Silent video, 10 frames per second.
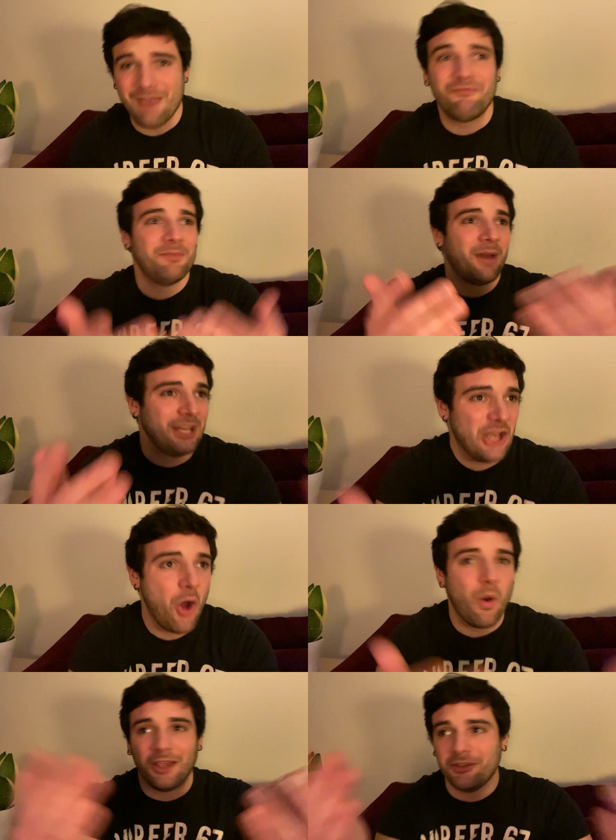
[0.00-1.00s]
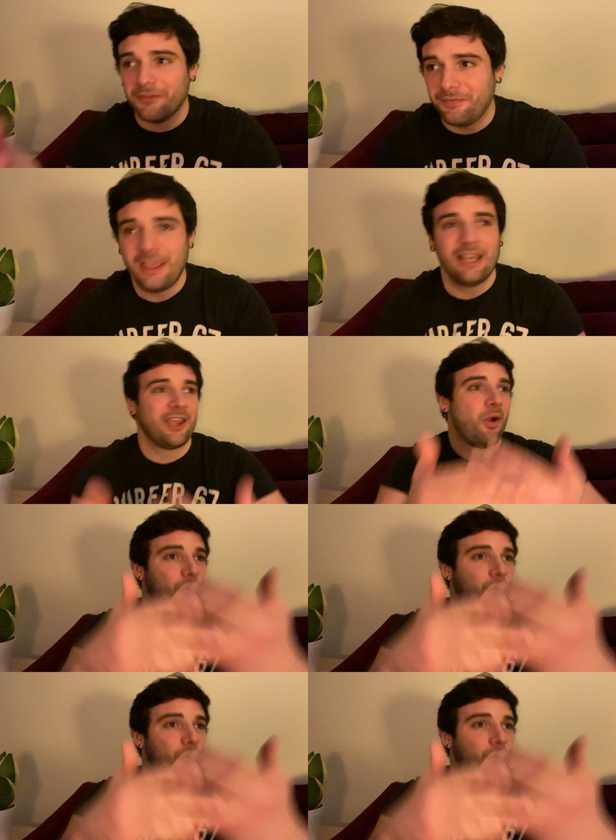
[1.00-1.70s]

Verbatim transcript: everybody know how you're feeling